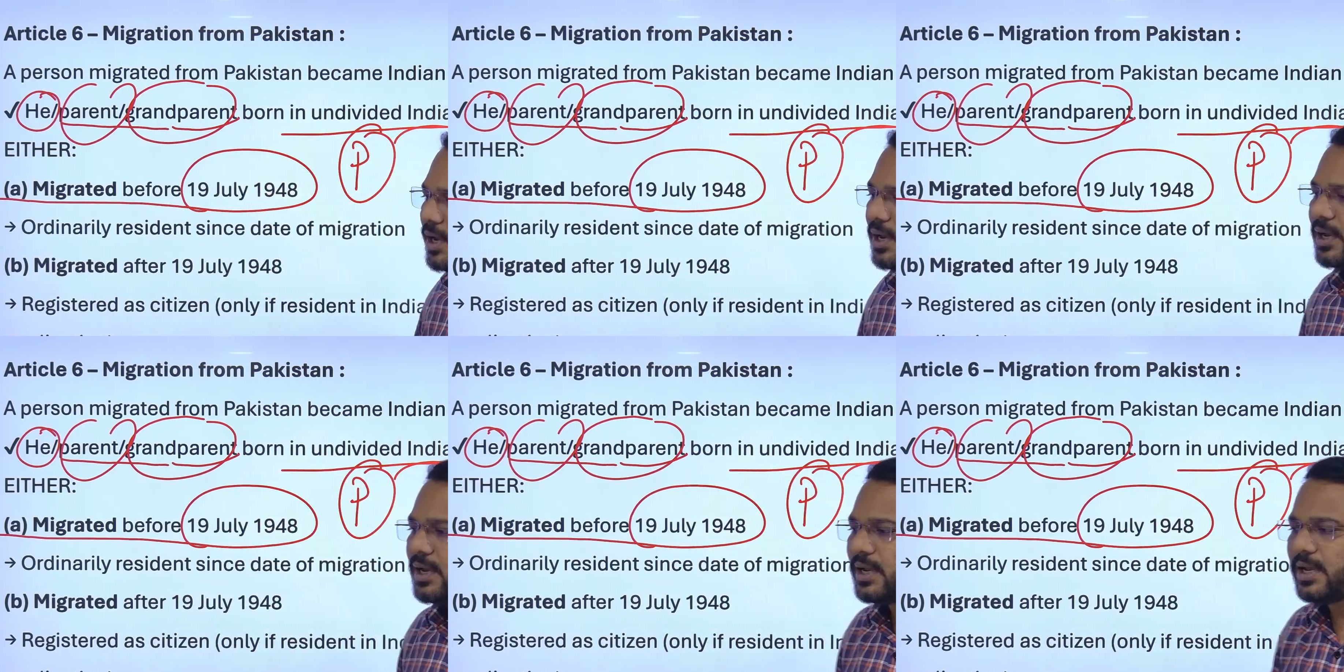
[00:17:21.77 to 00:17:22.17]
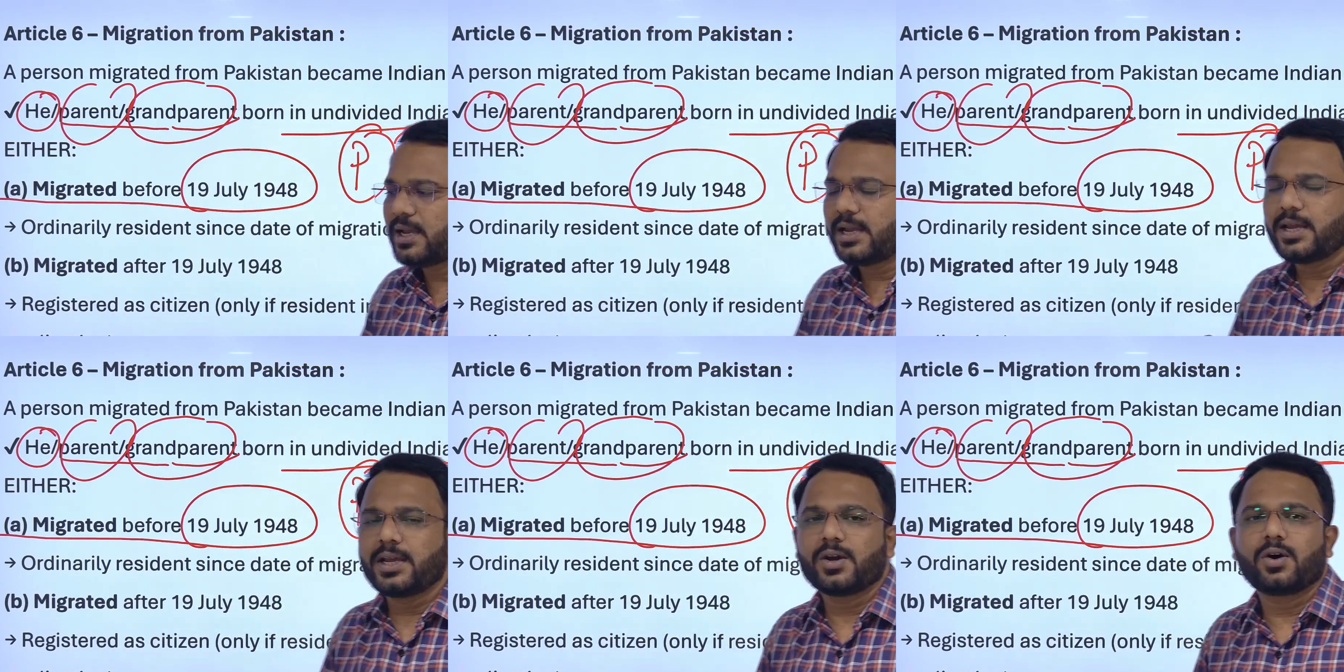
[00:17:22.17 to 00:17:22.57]

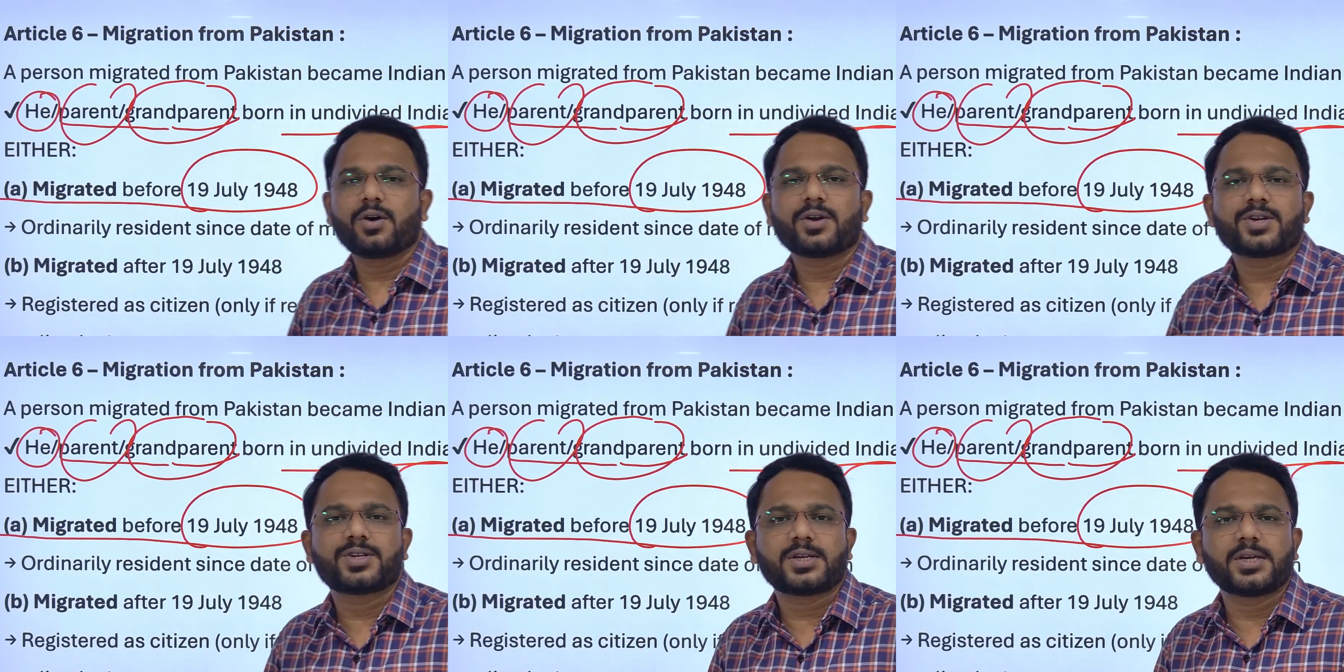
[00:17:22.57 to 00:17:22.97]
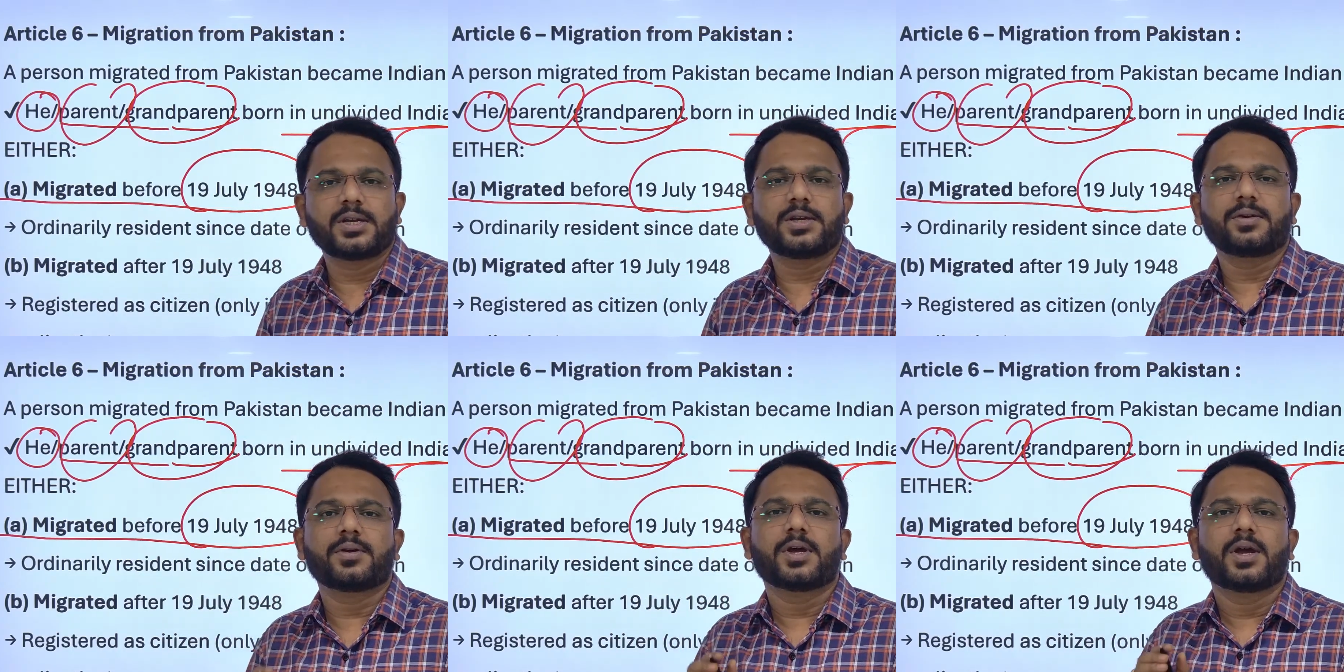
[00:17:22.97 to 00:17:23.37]
he or
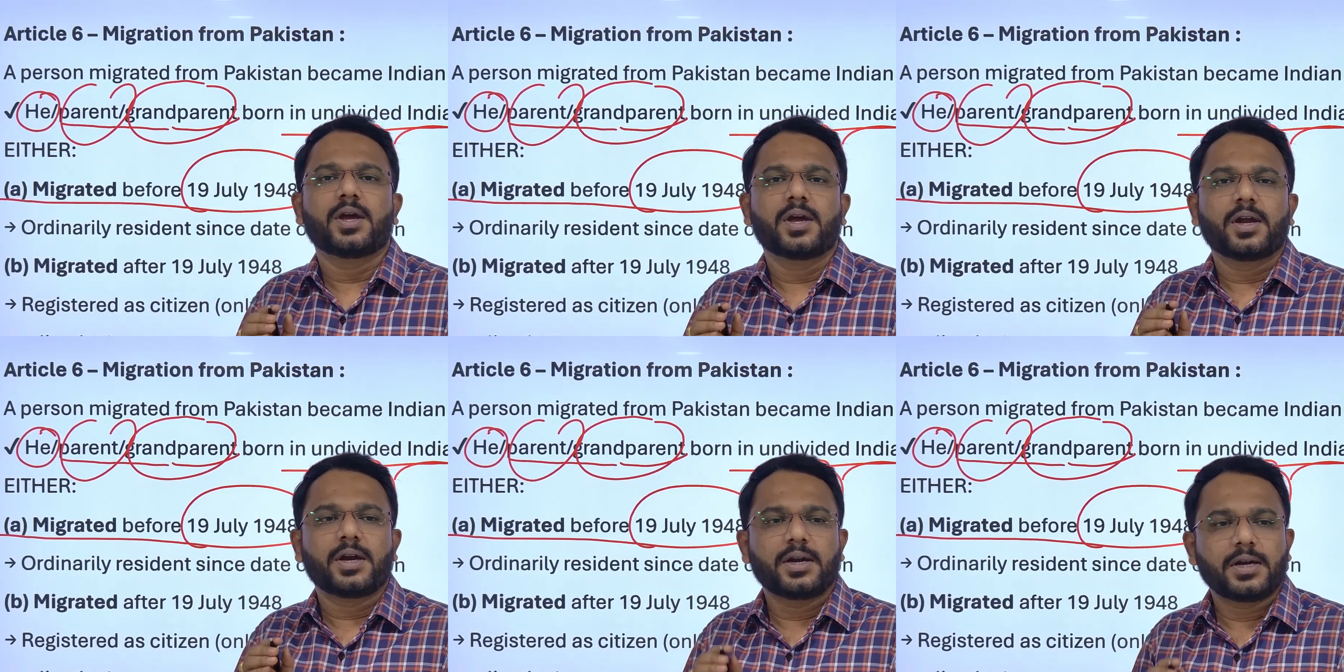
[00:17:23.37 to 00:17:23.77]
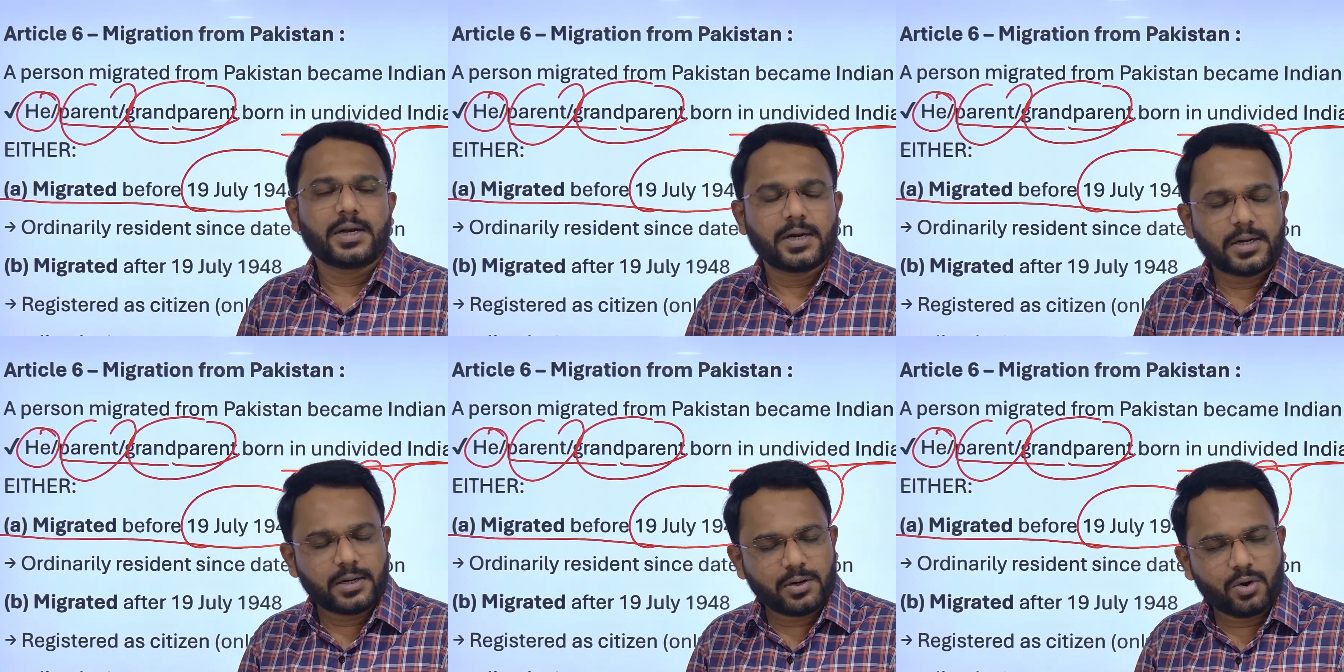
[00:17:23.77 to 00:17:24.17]
she
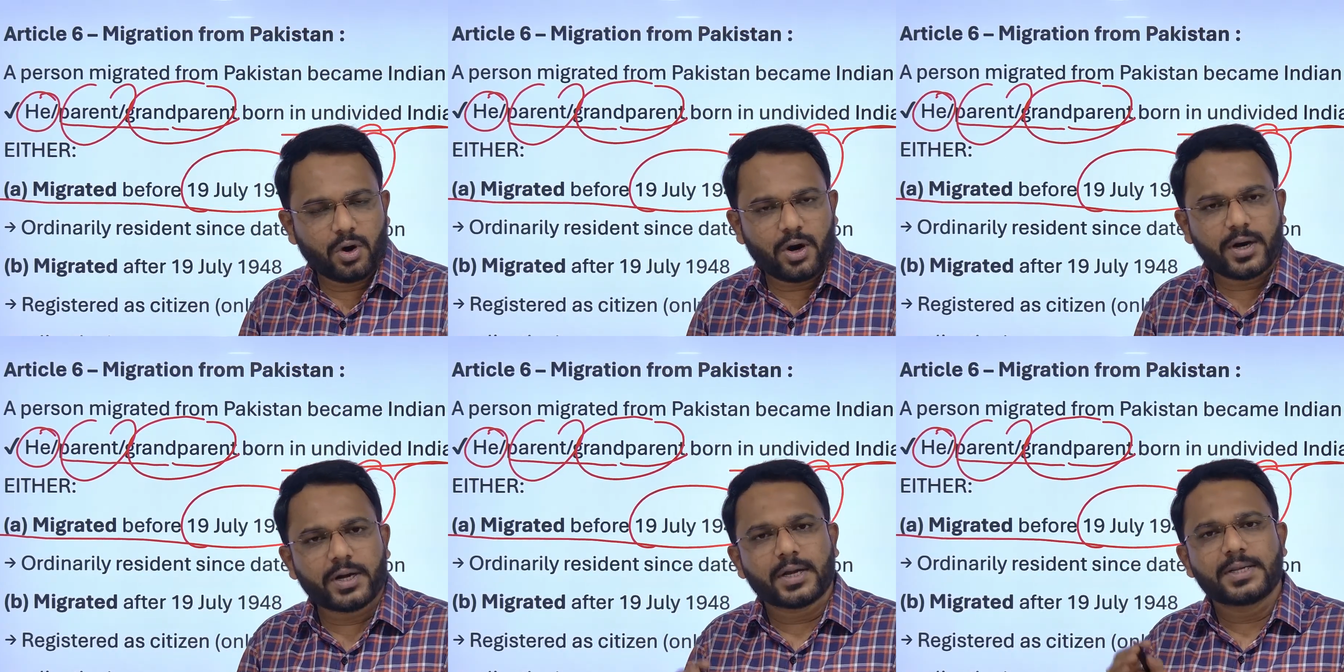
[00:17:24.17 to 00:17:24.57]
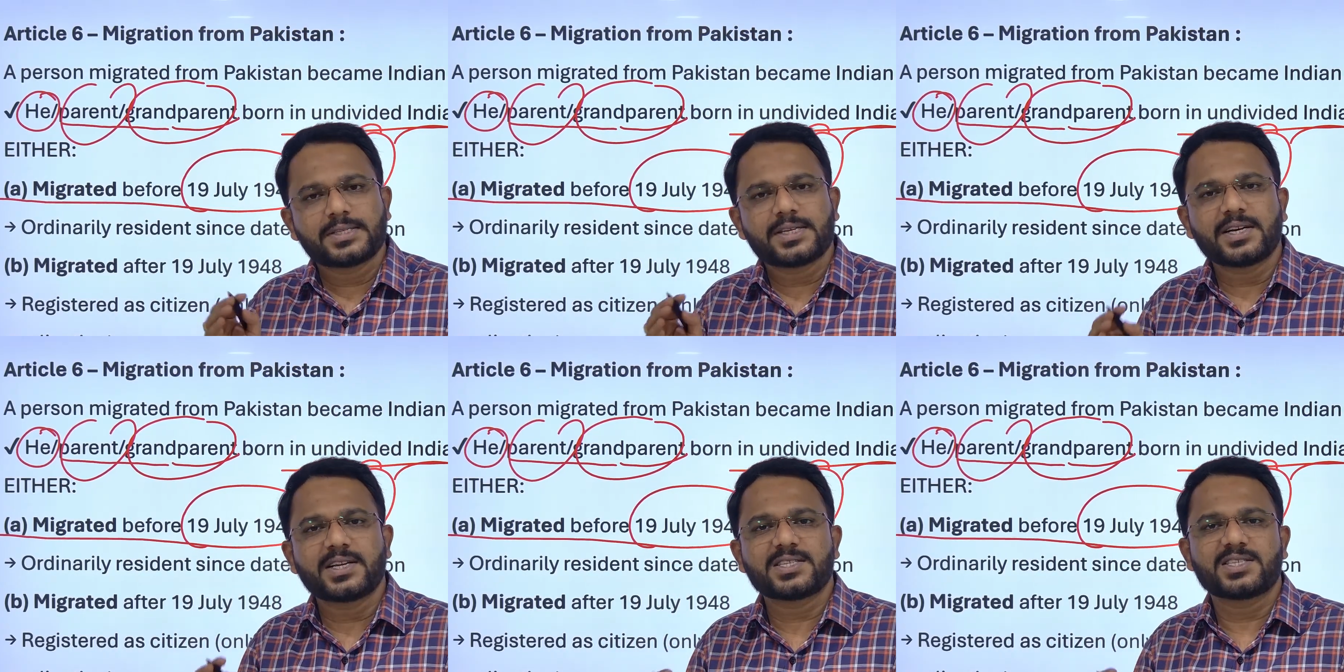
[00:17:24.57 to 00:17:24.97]
got
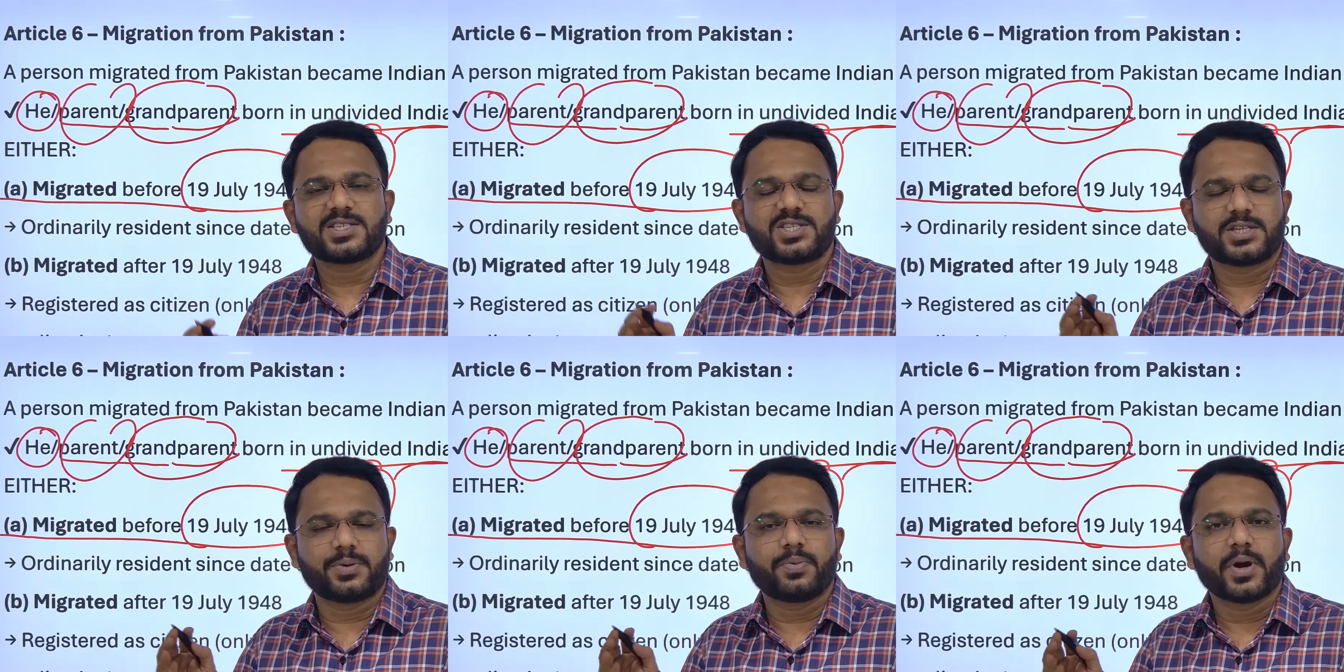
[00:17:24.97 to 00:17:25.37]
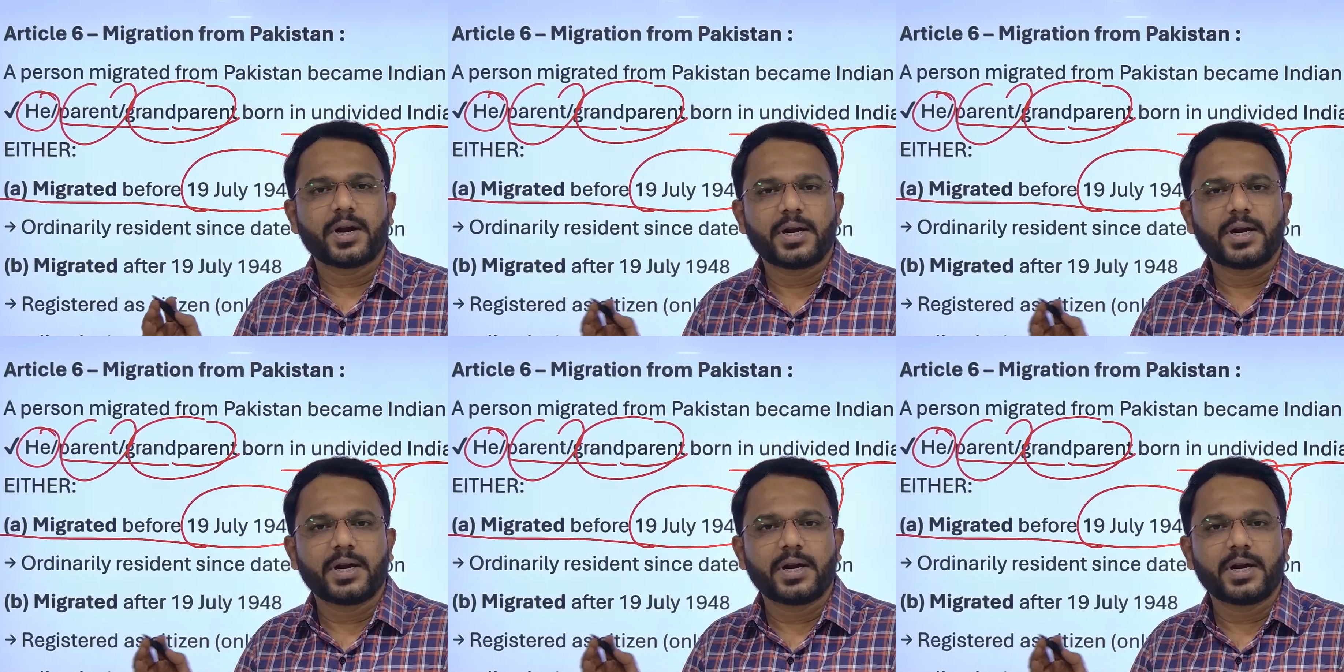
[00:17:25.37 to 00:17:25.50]
citizenship